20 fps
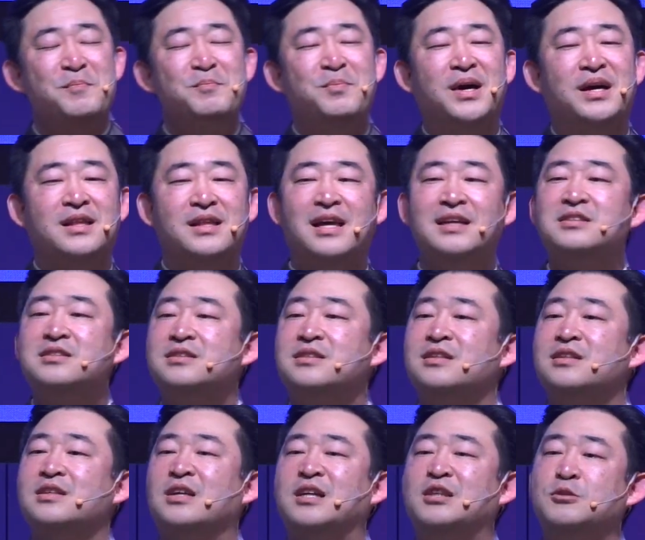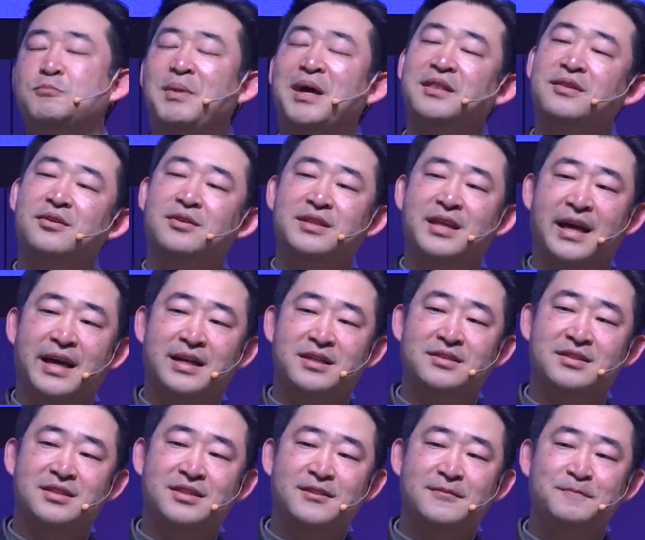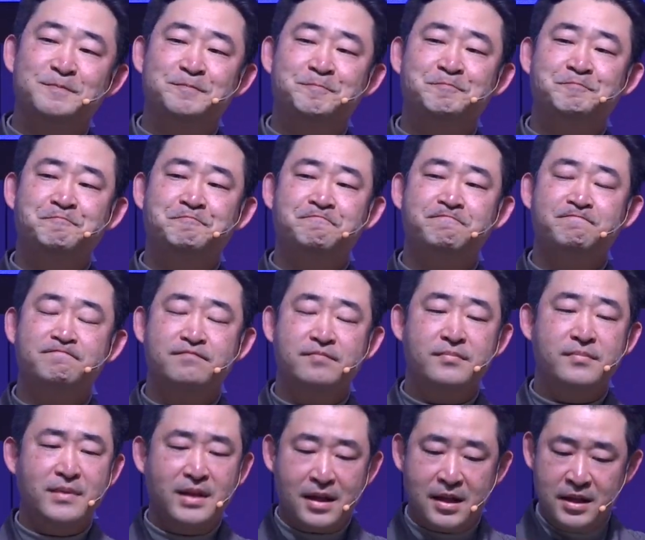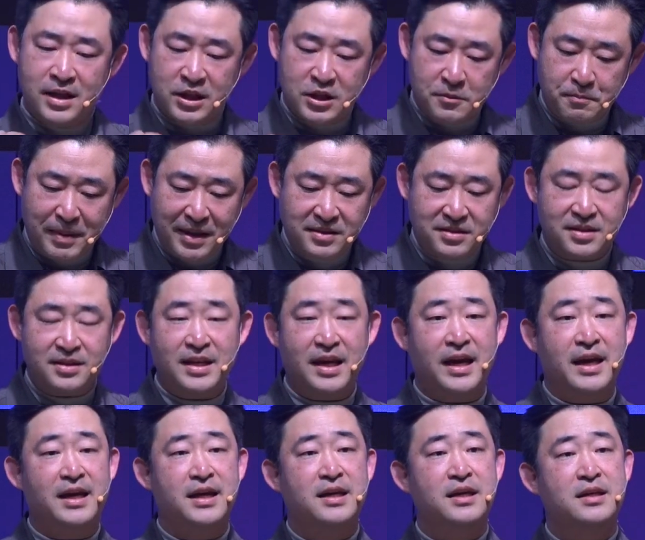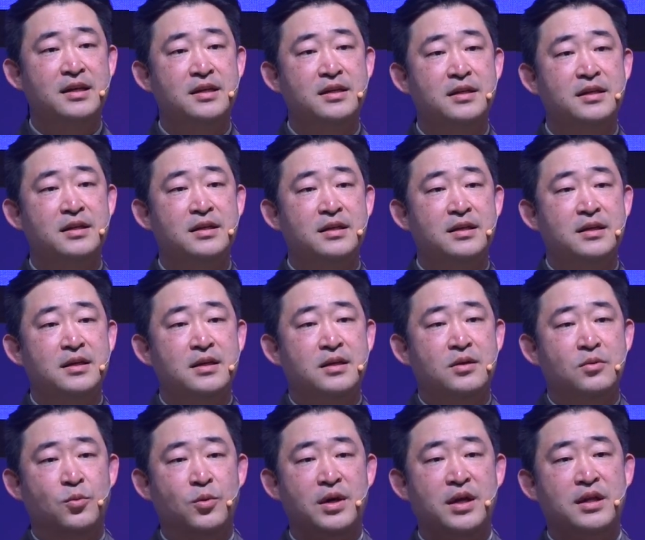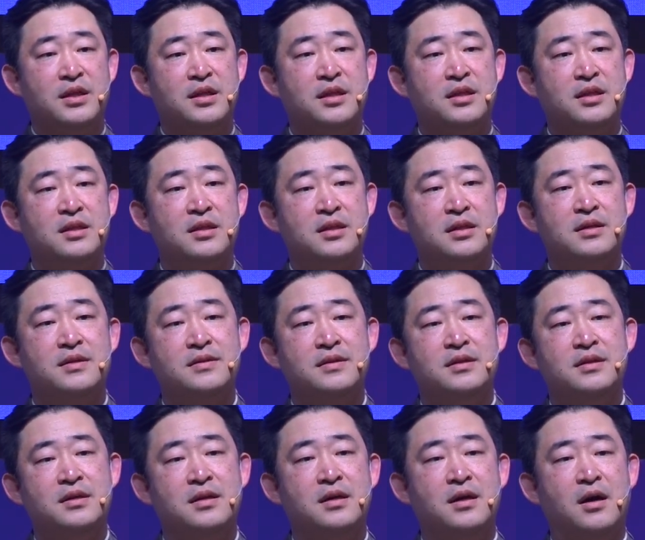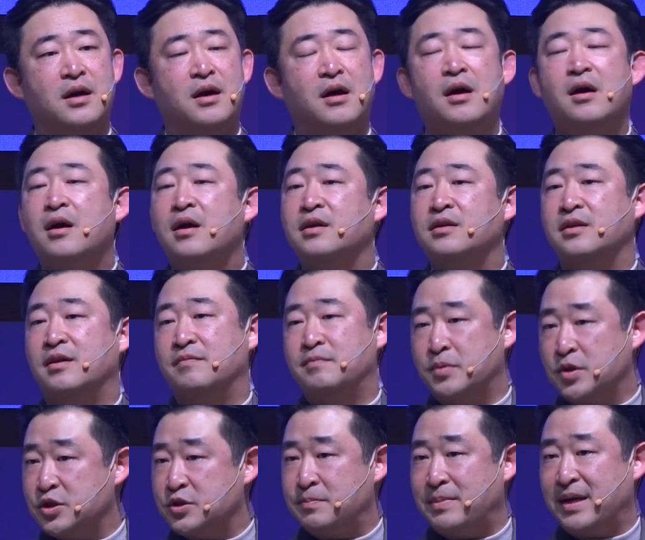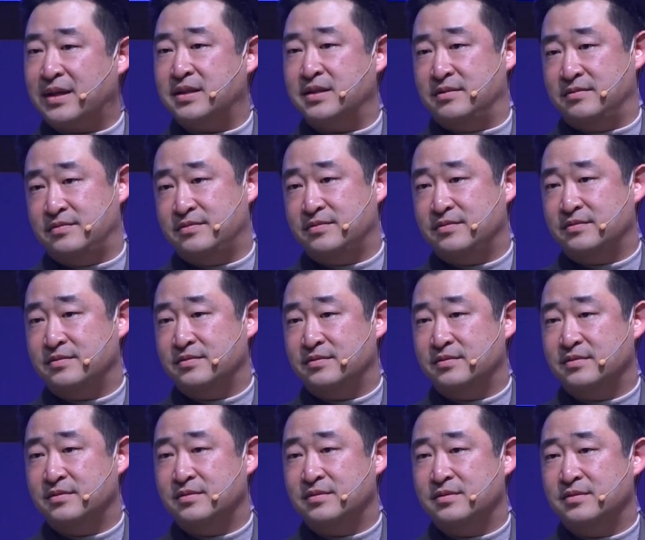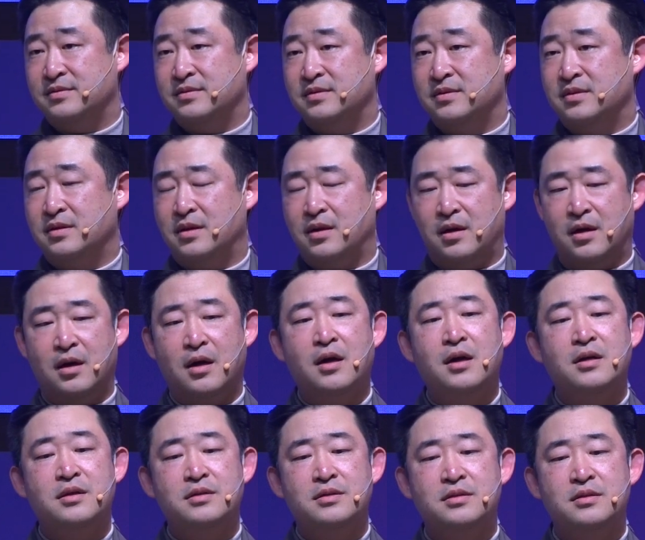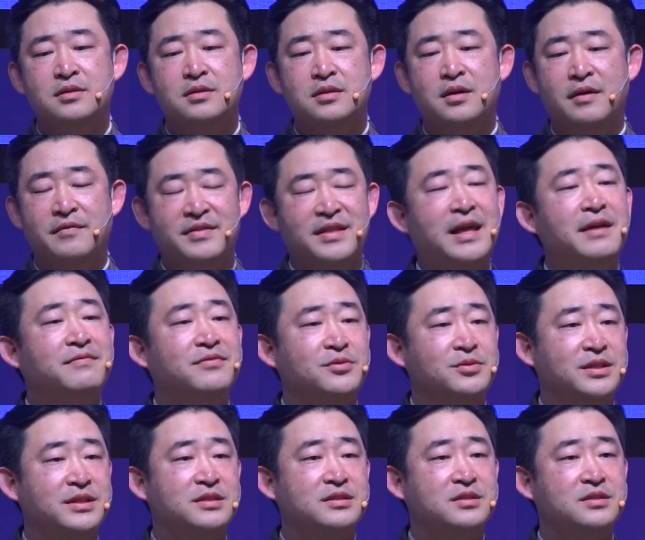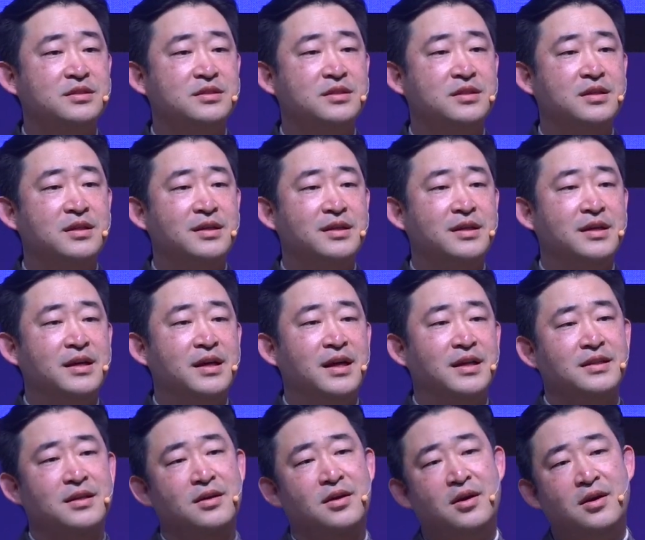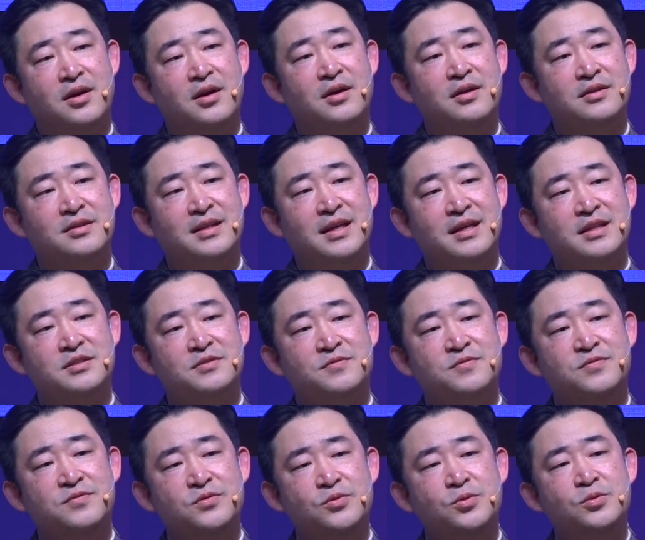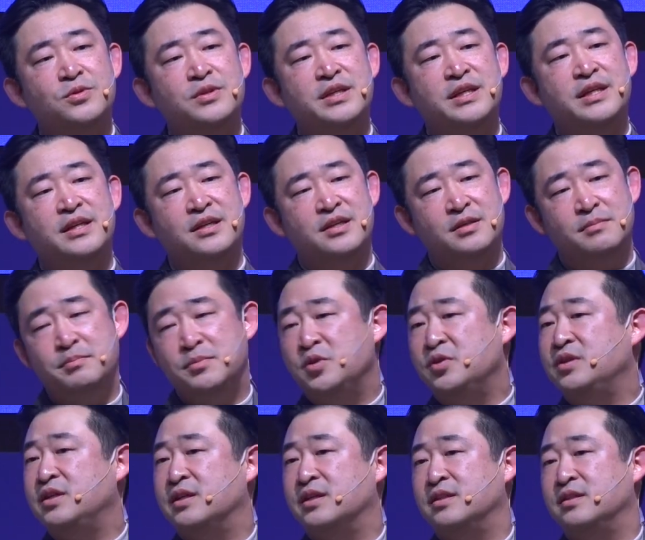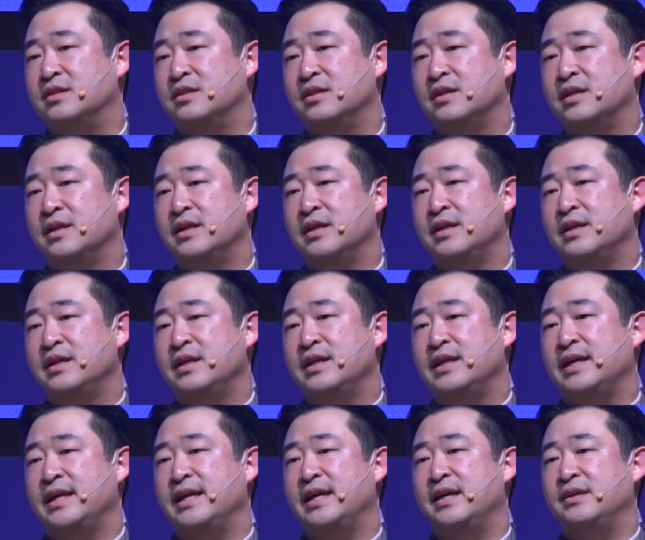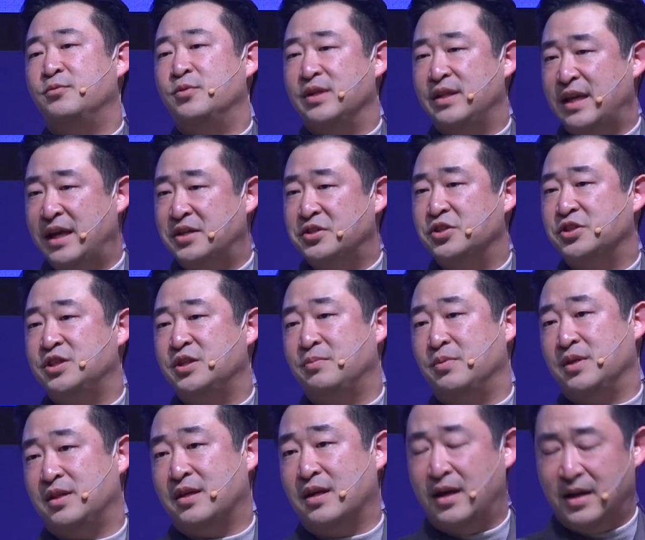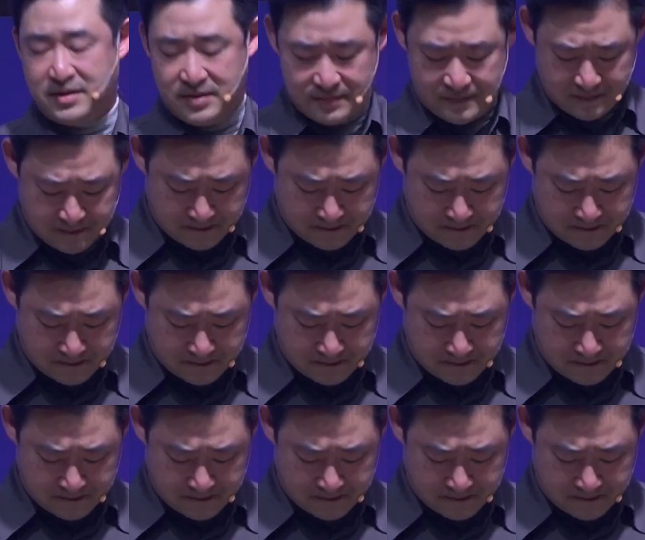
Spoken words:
But let's spend our days. Let's spend today with a heart of perspective, a heart of thankfulness, and a heart that is fully in communion in relationship with God.